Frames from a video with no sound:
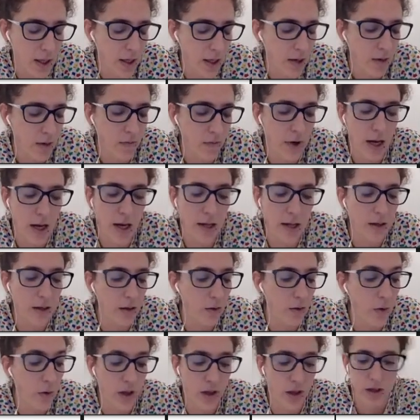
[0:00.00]

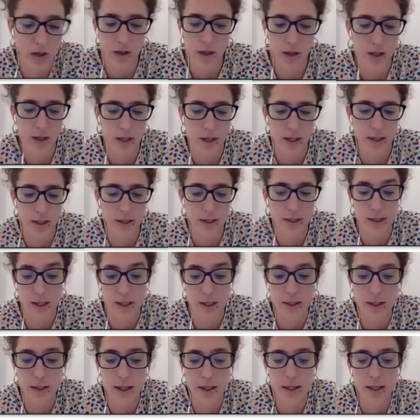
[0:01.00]
related with
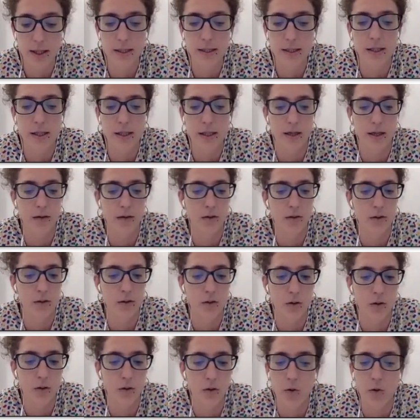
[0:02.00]
CITES and
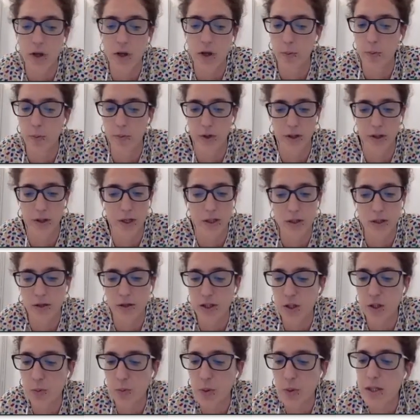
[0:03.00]
also with
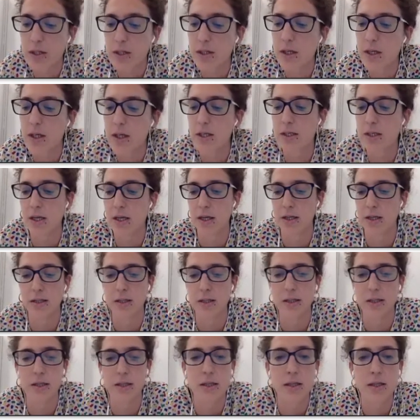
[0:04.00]
endangered species and
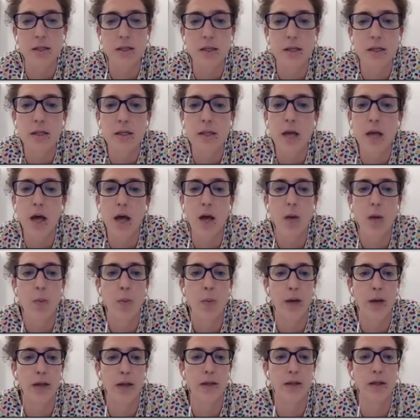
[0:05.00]
diseases.
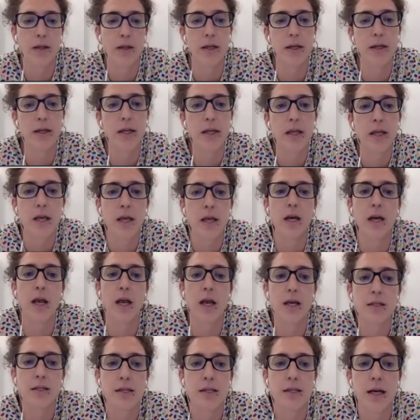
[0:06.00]
But the thing
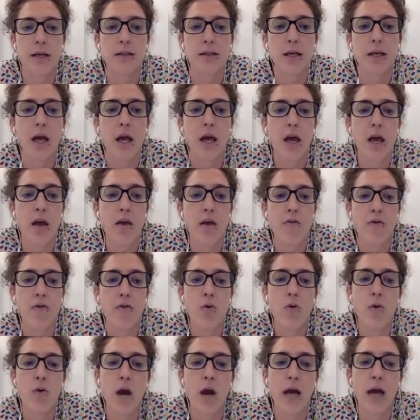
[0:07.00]
is that if
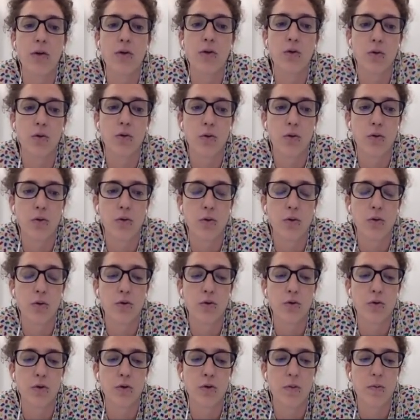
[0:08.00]
you would like to
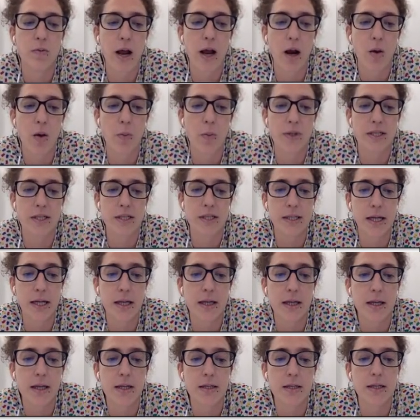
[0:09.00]
develop
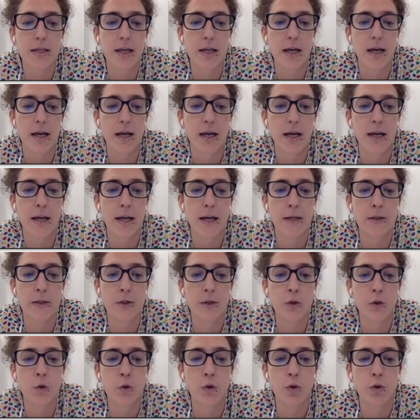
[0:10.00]
studies
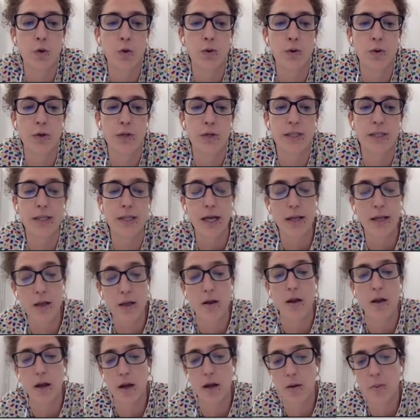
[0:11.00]
to
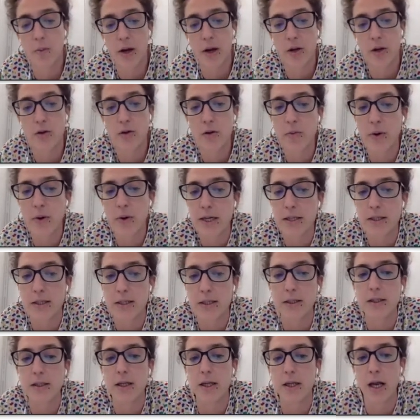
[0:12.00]
study
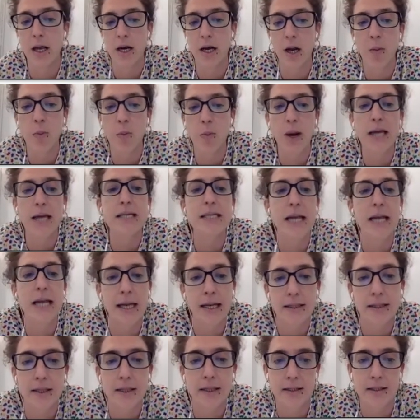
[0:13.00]
biodiversity in a place
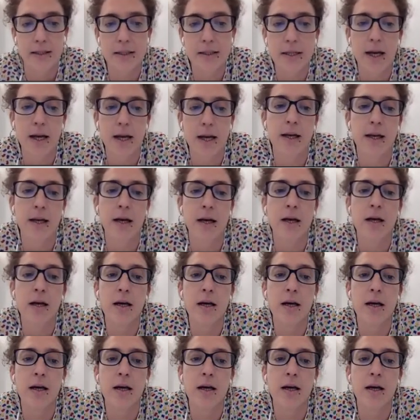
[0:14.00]
like Tanzania,